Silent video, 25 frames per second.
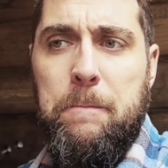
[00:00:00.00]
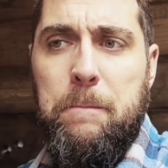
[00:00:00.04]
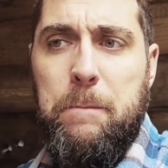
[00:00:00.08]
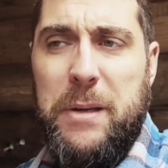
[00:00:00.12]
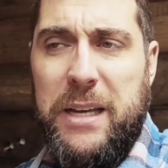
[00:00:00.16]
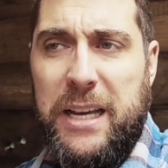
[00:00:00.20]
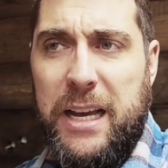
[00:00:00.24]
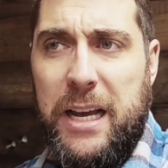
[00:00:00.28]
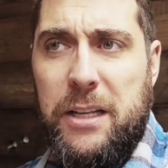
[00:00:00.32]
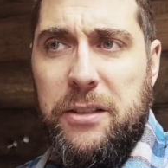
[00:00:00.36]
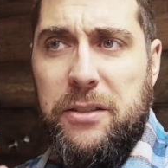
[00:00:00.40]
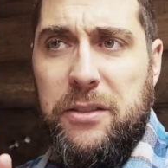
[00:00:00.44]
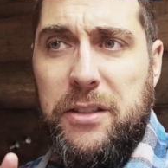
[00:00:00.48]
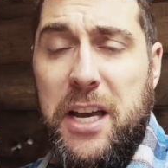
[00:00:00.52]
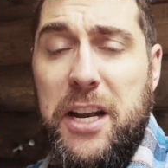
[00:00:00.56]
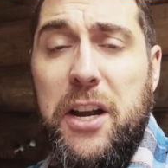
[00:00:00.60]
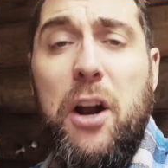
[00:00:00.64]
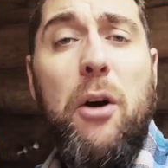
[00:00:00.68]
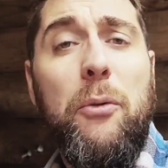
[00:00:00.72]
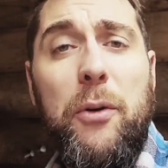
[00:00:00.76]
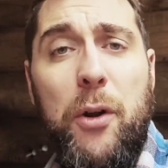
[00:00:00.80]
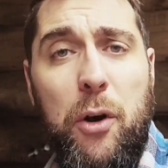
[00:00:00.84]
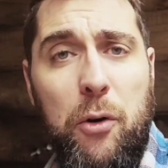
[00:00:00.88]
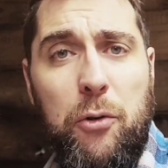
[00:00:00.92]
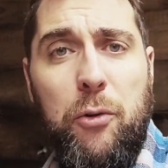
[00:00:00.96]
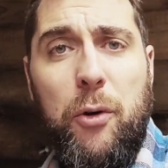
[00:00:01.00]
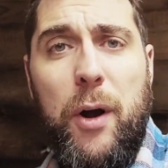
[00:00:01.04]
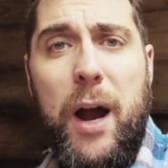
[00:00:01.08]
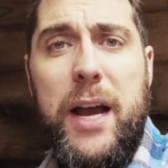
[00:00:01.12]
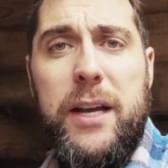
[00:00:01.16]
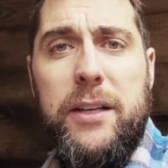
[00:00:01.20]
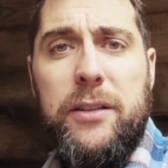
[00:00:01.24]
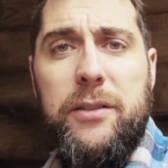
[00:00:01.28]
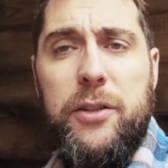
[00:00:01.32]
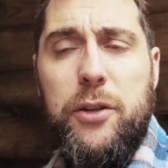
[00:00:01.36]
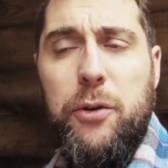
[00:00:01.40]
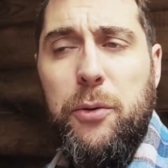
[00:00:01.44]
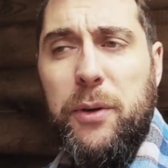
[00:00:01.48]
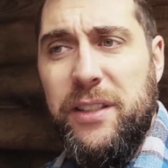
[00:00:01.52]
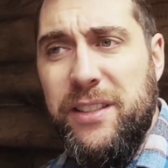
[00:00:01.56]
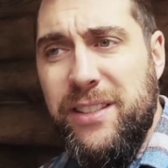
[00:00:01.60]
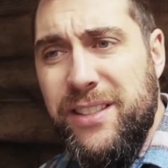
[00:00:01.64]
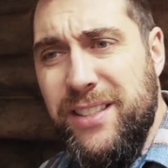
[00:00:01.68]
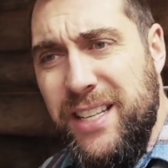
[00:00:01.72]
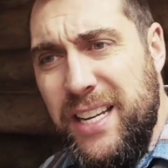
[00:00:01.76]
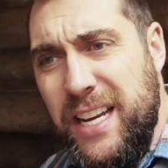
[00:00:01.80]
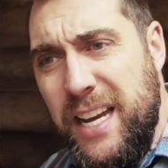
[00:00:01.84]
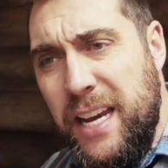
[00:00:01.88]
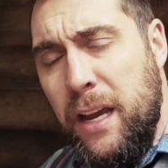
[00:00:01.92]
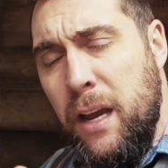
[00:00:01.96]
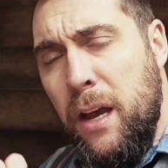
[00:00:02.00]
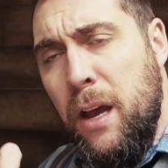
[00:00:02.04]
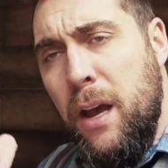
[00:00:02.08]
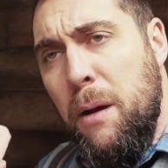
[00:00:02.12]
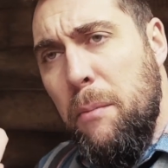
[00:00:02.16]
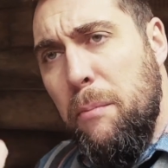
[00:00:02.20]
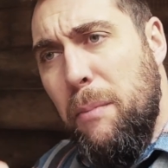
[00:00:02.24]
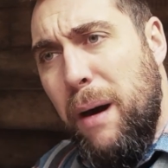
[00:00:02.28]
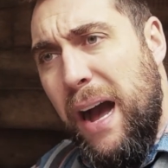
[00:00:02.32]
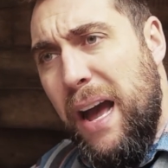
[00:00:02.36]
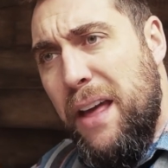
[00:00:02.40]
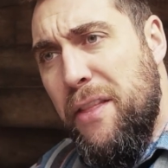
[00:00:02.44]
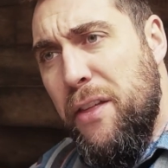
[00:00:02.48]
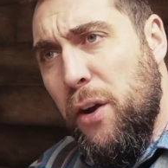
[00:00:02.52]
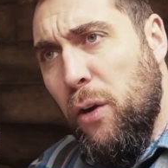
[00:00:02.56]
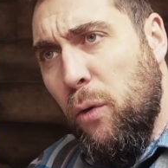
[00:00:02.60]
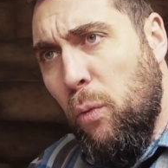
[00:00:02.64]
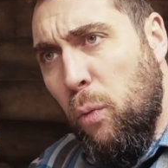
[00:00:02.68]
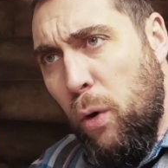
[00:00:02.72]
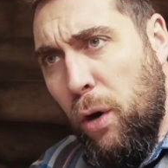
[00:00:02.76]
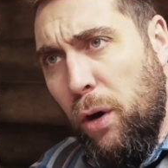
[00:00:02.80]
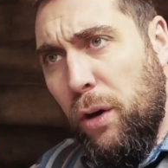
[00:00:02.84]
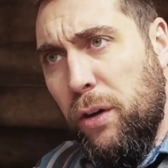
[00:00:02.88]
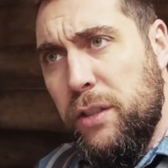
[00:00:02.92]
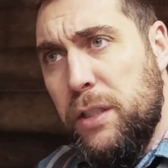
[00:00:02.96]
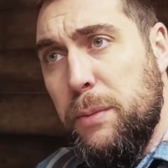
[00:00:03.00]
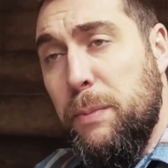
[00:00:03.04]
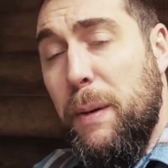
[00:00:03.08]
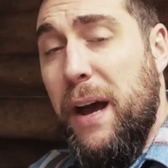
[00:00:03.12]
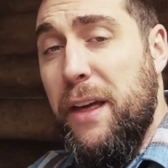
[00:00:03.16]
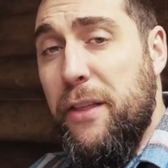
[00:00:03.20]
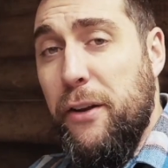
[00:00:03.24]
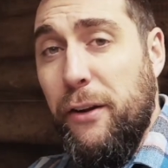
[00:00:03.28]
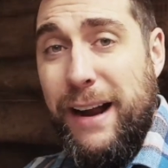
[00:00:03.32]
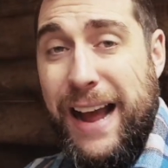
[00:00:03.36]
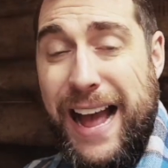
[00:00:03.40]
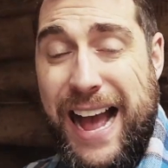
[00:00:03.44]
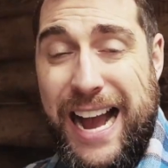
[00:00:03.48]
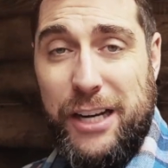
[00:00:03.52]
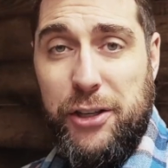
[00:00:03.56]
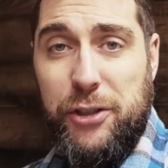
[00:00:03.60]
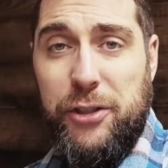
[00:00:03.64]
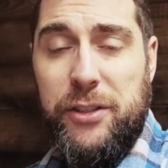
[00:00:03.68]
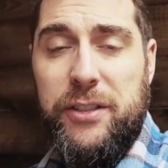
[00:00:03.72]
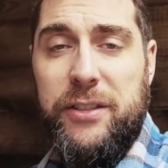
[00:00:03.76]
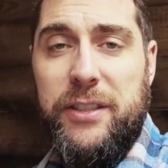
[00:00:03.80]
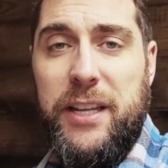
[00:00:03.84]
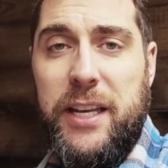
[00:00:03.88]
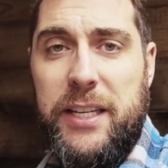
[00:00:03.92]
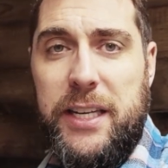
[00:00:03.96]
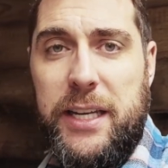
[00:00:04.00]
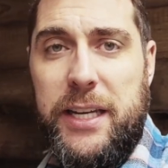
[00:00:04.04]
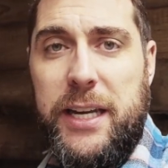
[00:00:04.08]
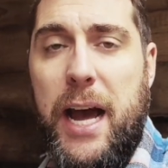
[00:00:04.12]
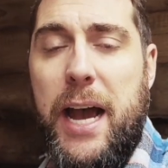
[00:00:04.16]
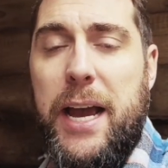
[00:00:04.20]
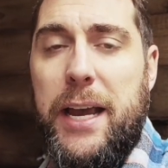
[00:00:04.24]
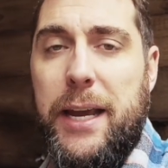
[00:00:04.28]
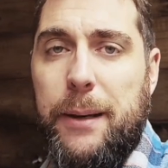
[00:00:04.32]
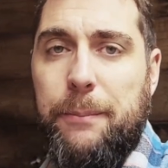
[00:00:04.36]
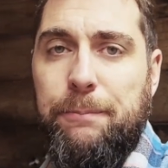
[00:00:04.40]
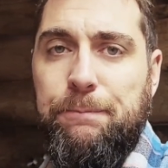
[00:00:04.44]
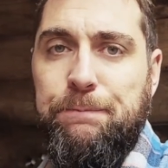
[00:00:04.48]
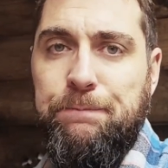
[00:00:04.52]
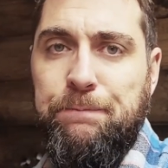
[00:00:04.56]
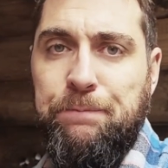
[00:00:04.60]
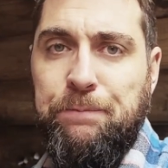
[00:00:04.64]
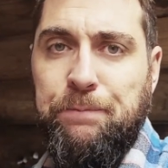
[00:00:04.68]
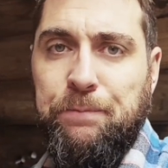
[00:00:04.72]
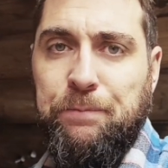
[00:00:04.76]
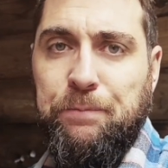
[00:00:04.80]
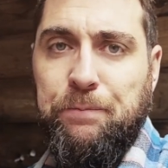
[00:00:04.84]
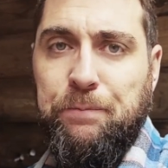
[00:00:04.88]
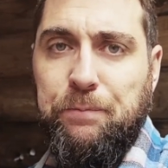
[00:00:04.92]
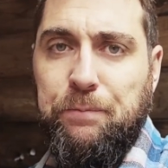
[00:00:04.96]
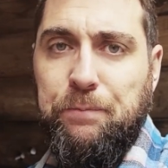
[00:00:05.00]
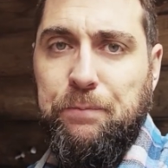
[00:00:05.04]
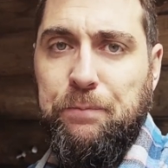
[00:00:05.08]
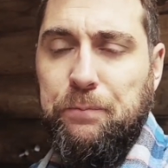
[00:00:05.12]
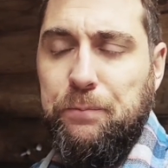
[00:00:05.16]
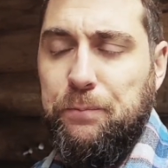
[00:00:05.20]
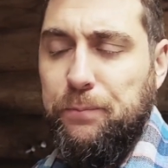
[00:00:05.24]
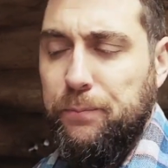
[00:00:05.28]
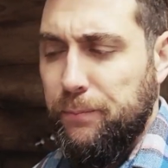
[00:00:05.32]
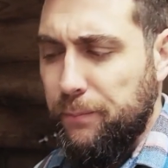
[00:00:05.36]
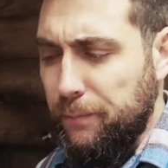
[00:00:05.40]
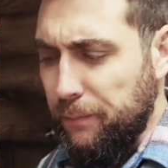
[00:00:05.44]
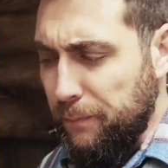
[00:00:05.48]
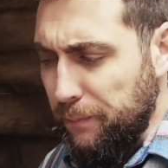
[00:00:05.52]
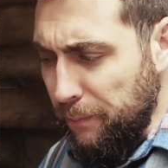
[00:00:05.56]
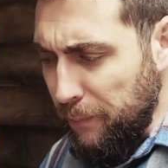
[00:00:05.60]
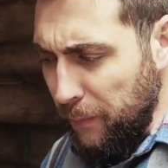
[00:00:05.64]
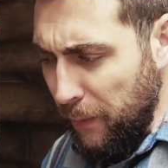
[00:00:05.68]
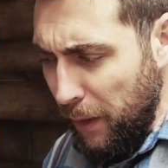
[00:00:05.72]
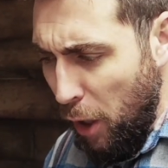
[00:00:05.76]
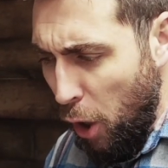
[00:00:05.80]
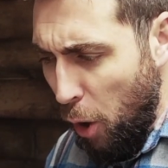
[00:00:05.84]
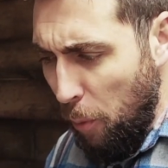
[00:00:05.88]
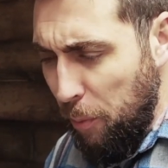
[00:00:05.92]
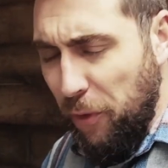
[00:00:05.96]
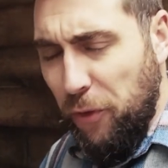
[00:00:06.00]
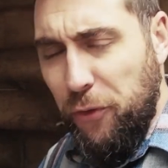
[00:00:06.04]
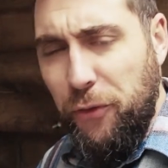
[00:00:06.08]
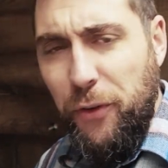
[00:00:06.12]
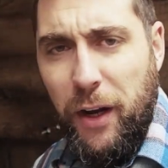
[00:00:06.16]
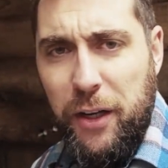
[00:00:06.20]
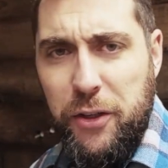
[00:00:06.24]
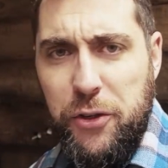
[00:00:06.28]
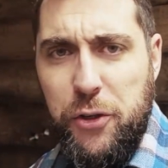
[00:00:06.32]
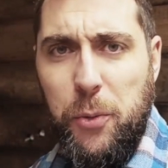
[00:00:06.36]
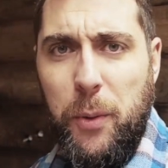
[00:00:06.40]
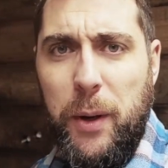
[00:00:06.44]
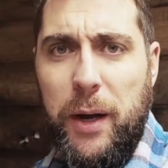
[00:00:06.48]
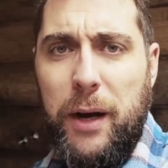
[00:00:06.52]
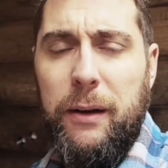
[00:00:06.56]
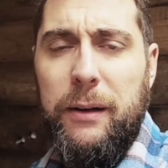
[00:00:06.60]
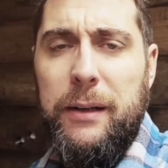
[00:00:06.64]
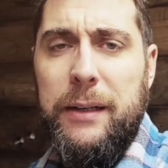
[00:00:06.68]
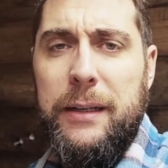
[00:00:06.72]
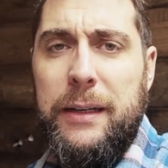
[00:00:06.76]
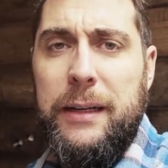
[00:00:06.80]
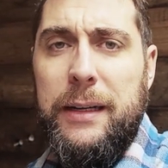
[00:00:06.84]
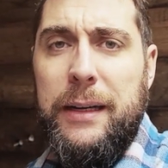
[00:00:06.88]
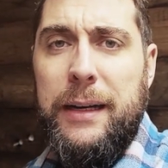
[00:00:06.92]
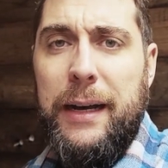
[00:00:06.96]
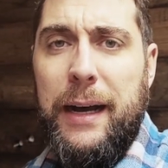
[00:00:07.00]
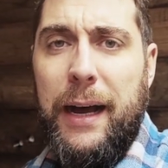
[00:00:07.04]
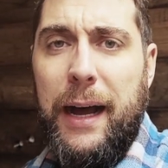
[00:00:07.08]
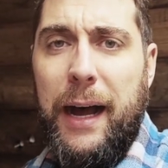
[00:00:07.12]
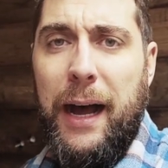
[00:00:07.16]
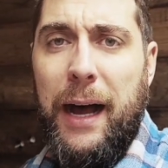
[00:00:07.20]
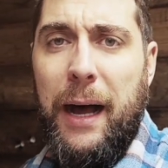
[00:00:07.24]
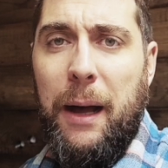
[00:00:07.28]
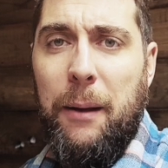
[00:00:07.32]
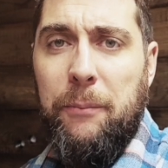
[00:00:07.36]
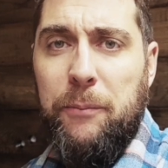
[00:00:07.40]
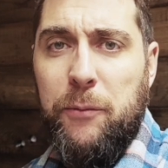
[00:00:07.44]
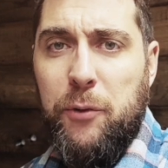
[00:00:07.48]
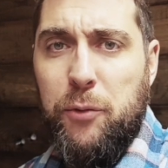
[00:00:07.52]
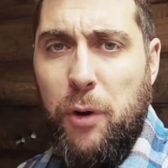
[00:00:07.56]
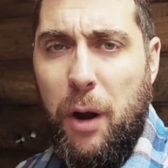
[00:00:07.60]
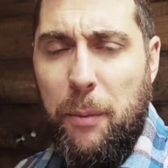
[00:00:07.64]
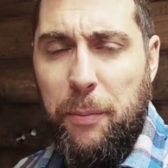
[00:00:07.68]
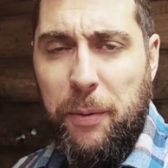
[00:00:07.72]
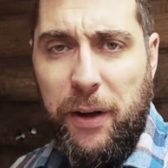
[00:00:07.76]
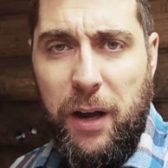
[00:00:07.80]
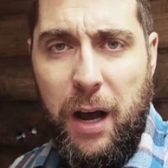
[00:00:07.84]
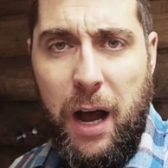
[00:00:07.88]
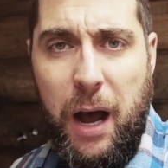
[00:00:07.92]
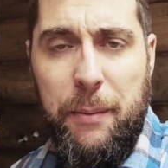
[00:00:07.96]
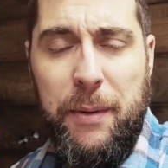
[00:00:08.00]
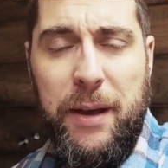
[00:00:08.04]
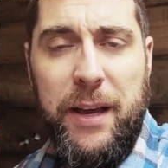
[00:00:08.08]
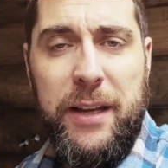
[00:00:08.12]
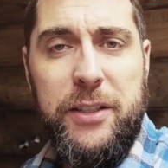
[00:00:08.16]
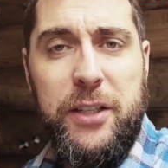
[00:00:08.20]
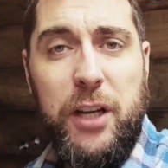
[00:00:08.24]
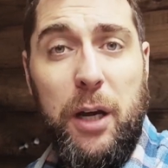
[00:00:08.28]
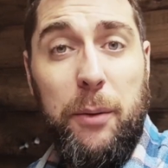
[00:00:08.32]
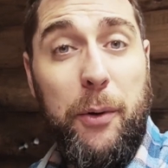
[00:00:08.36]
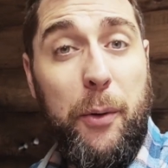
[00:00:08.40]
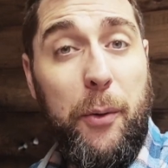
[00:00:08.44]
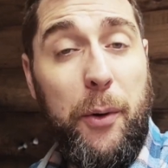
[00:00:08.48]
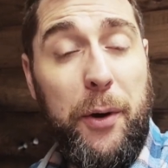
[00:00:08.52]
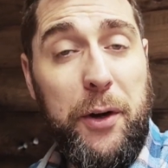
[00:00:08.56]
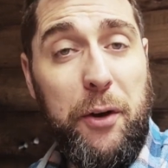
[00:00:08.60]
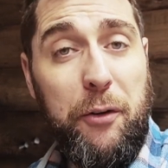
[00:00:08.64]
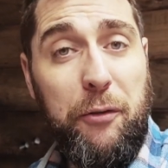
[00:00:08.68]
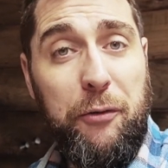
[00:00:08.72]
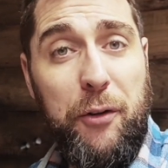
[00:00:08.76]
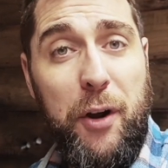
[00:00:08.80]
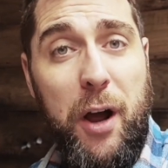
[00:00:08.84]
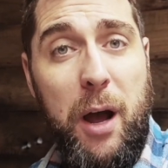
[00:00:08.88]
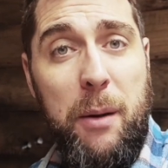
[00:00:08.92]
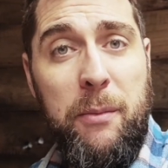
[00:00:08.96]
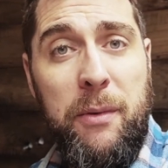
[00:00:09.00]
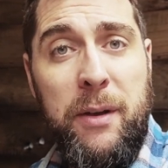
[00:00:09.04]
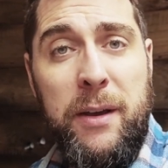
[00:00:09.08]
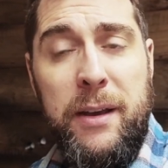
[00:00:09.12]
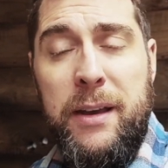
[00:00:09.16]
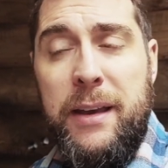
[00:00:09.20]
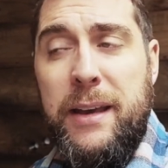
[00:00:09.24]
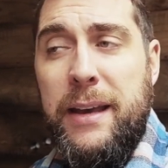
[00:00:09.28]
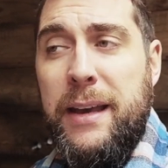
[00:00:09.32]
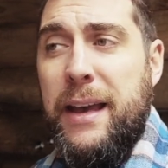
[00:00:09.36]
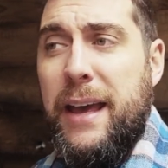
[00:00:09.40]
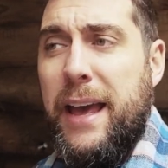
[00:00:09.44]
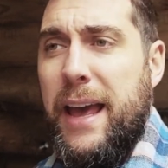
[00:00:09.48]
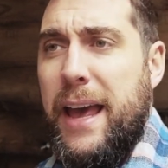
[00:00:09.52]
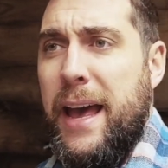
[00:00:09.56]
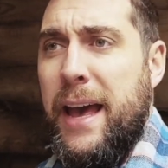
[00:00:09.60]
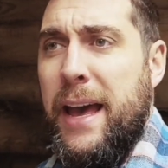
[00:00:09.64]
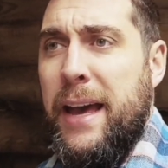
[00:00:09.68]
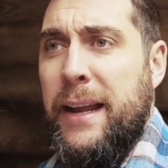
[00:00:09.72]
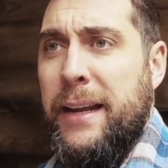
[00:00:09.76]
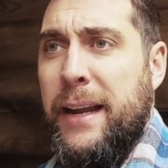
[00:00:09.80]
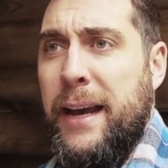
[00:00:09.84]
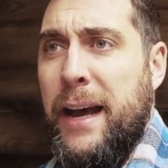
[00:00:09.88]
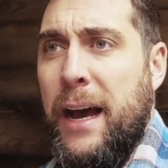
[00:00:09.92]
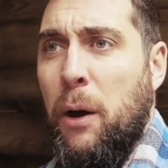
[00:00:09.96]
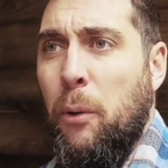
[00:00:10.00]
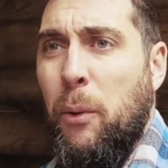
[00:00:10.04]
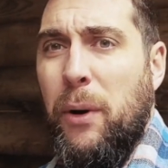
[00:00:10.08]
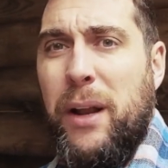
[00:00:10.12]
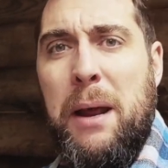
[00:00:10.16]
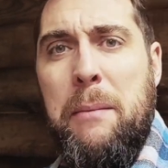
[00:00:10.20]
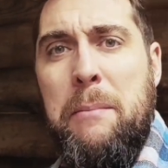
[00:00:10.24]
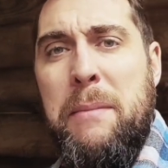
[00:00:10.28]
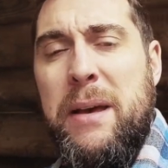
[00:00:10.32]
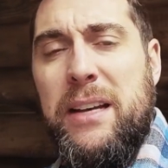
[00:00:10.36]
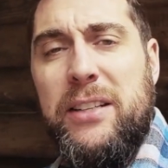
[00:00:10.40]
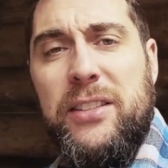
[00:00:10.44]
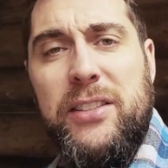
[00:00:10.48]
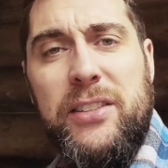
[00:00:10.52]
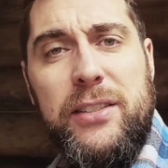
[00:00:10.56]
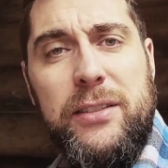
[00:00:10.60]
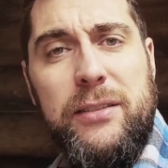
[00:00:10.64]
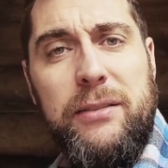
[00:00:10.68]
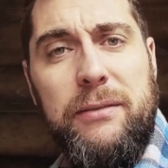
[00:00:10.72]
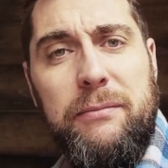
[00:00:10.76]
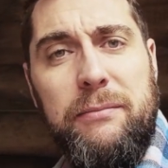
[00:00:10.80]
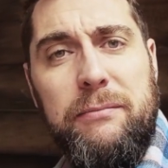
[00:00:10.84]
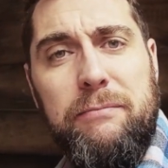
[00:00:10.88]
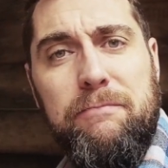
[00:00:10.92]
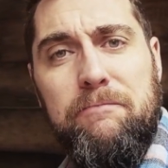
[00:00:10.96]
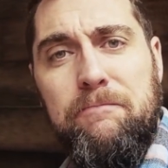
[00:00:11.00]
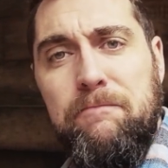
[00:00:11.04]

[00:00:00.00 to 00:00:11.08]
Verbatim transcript: because they don't know Christ. You can see by their words, by their actions, they deny him. Hope this finds you well. Um, drop a comment, tell me where you're from, and uh, what I miss,